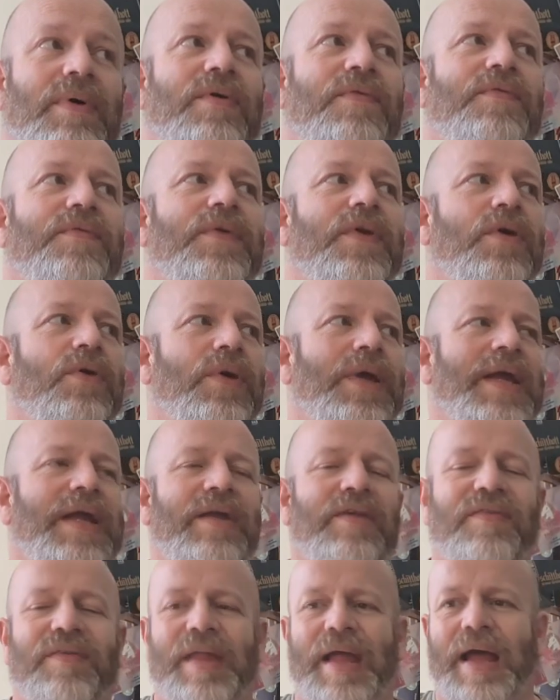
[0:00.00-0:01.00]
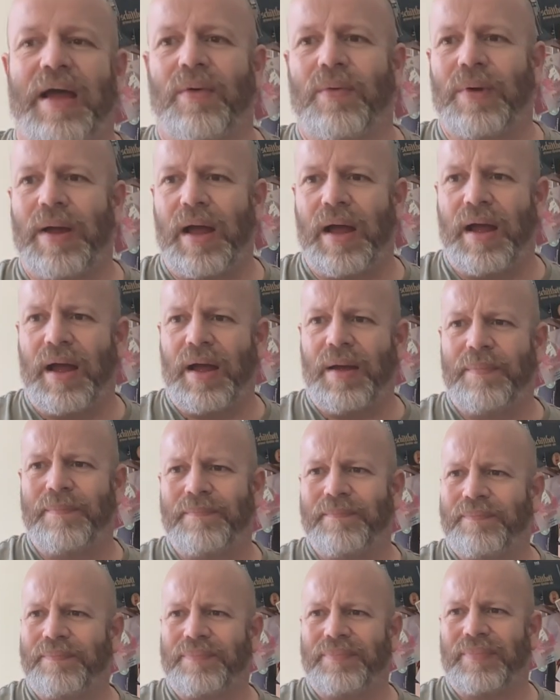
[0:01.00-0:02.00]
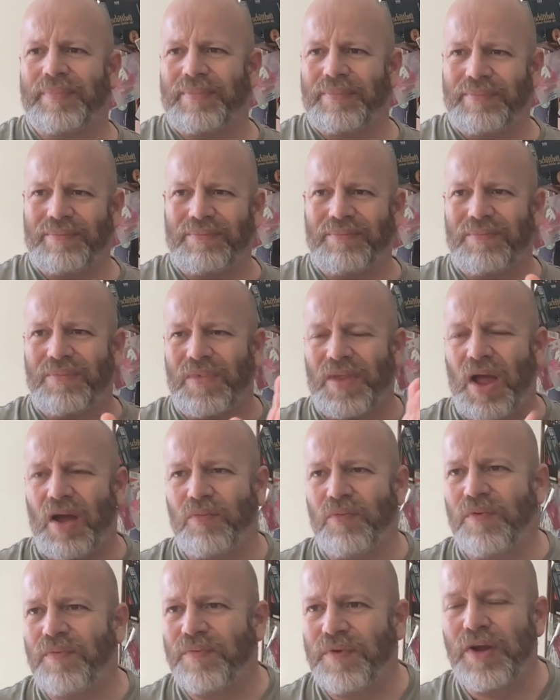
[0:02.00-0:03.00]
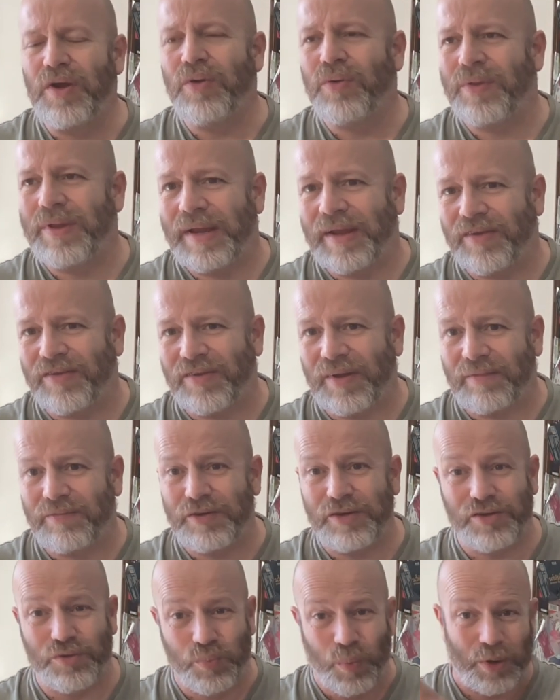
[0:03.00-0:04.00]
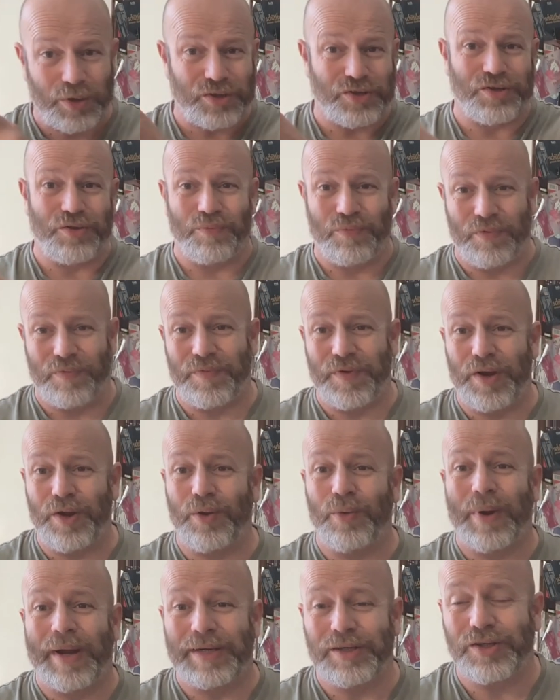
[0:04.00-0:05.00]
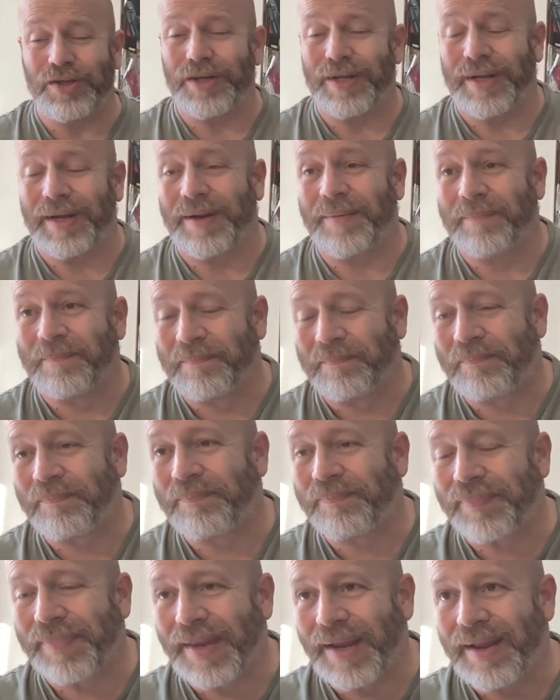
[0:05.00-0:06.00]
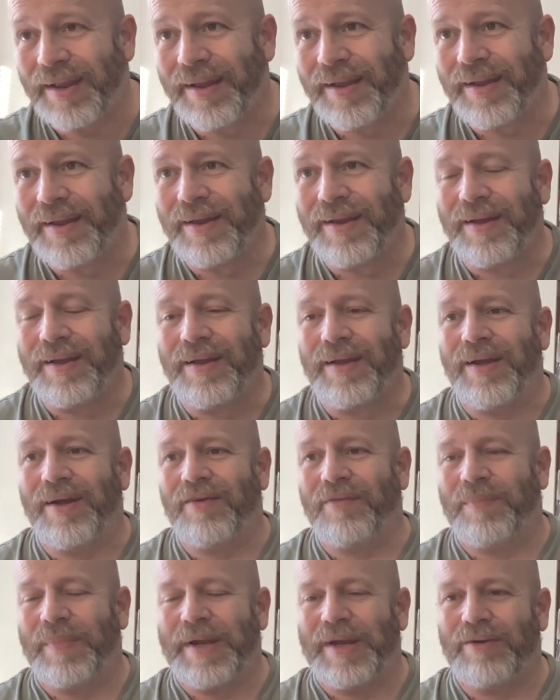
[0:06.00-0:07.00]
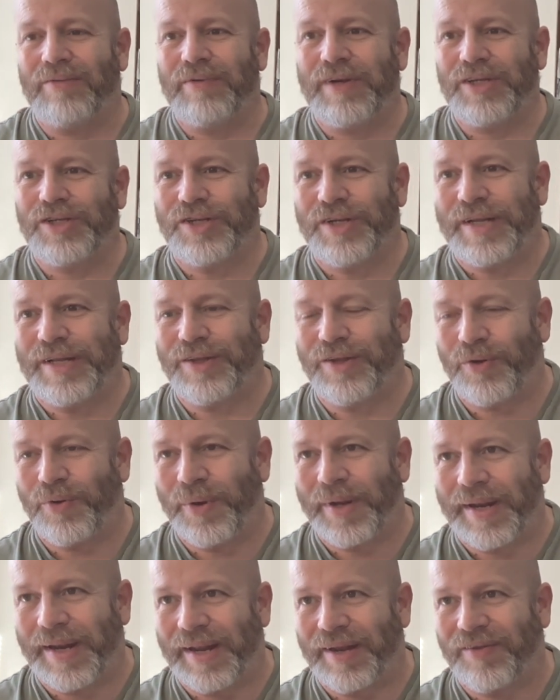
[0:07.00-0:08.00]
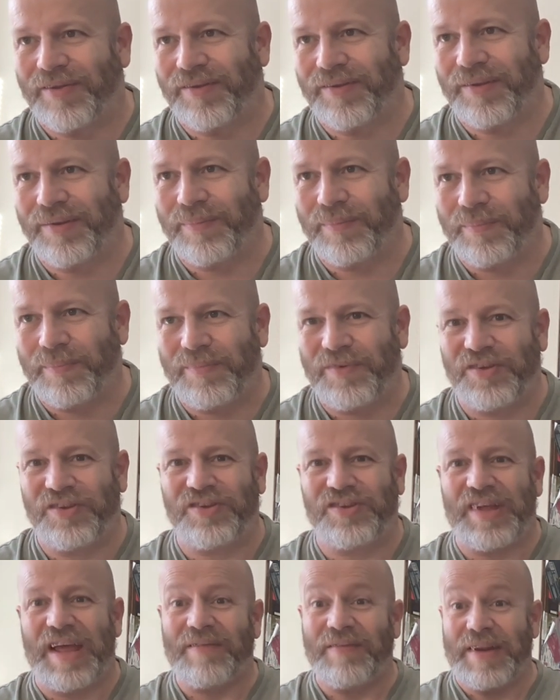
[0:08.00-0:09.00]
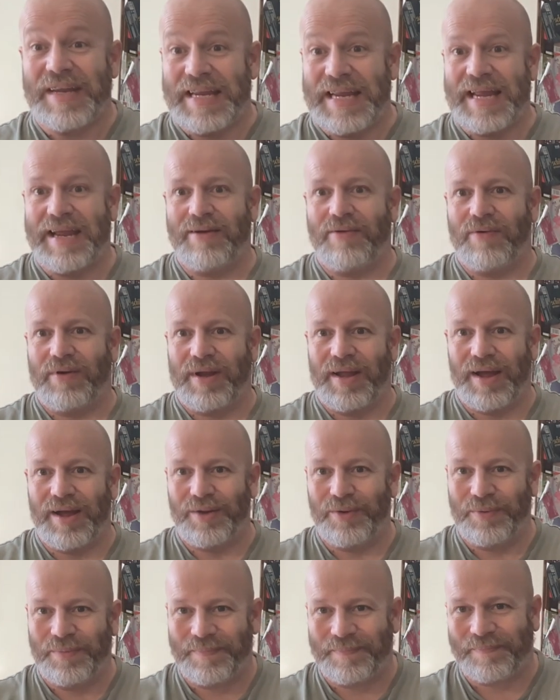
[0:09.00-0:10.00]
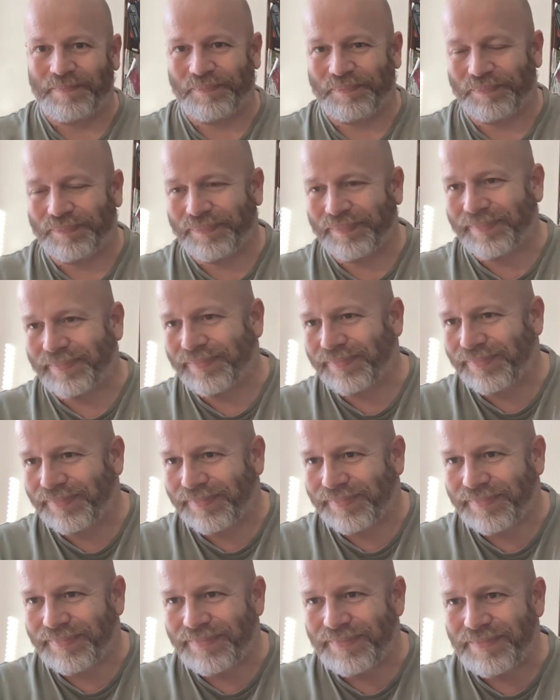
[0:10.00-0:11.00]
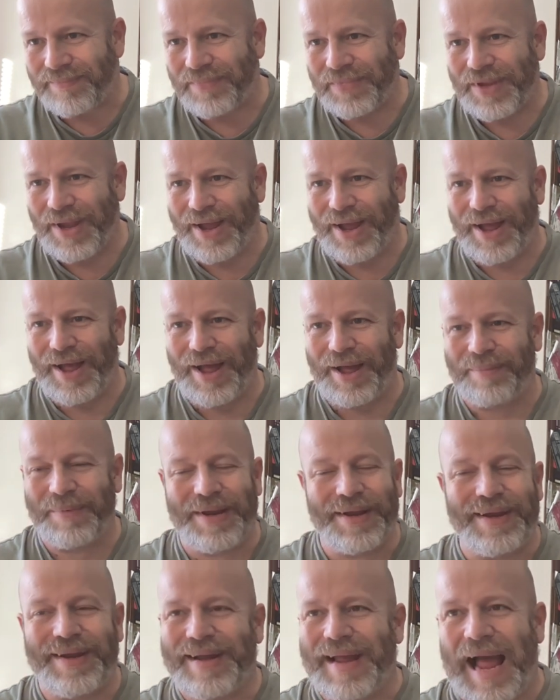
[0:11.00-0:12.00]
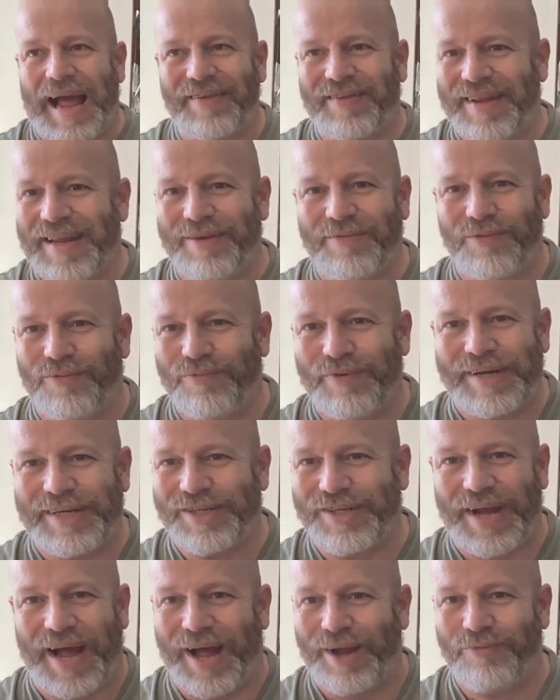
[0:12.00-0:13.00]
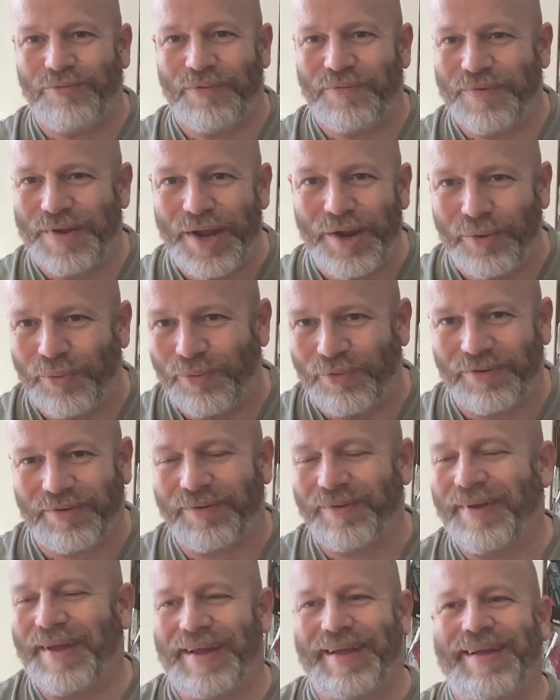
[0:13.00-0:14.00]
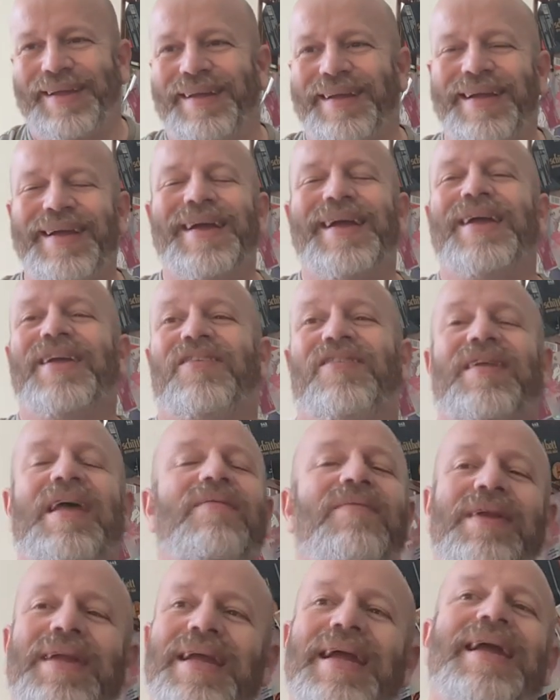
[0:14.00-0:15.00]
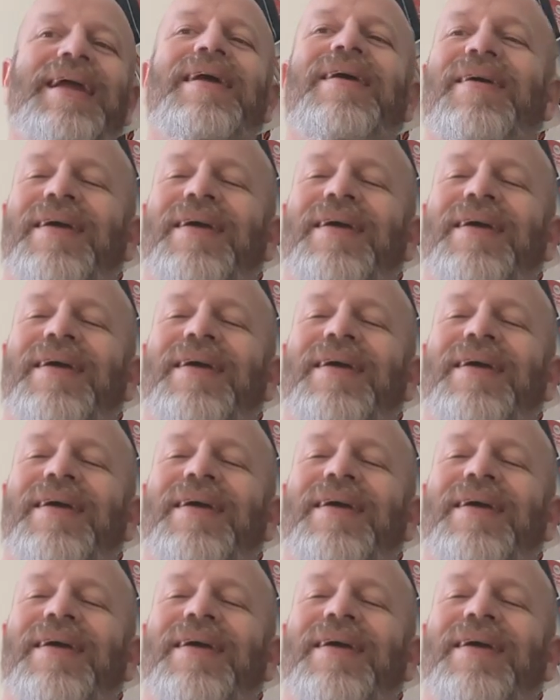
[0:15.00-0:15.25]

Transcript: few years now. I reviewed this. I've just watched the review, actually, of me originally doing this 7 years ago. Hasn't even reached 100 views 7 years